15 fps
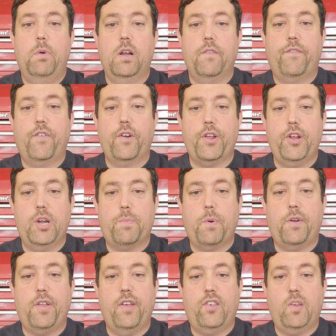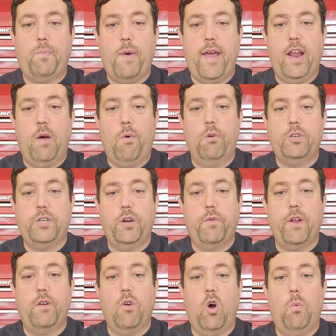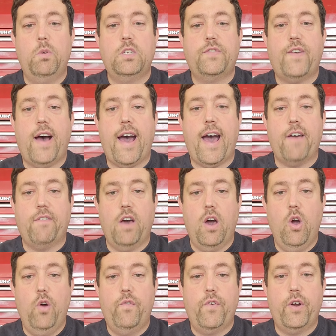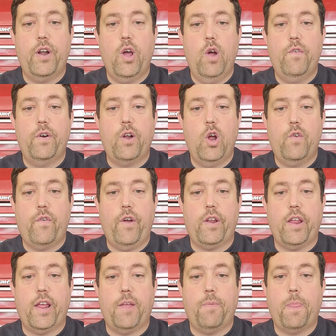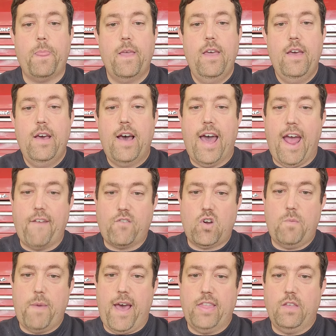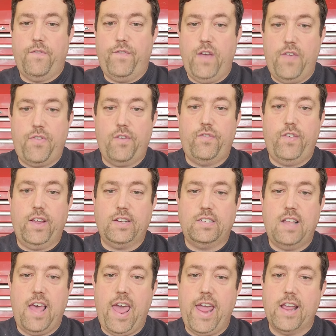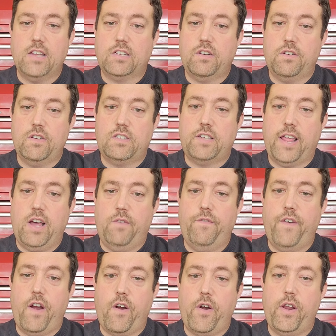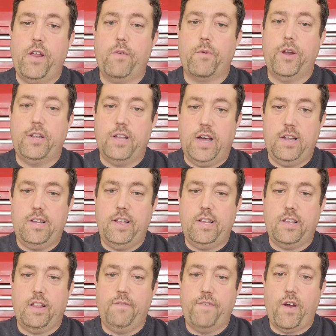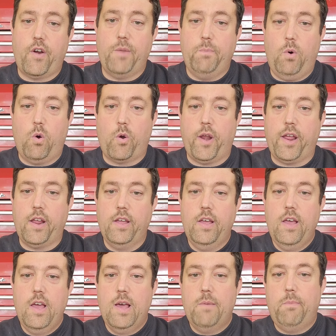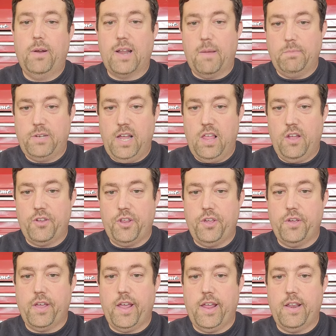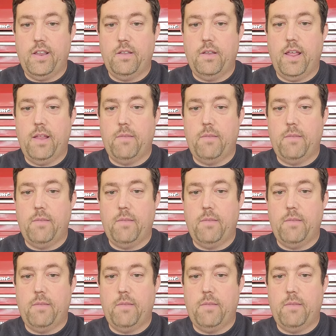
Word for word: But for you to participate, I want you to read Romans 5 over and over and over again. After about the fifth or sixth day, it's going to sound very redundant and very boring. But I'm telling you, in,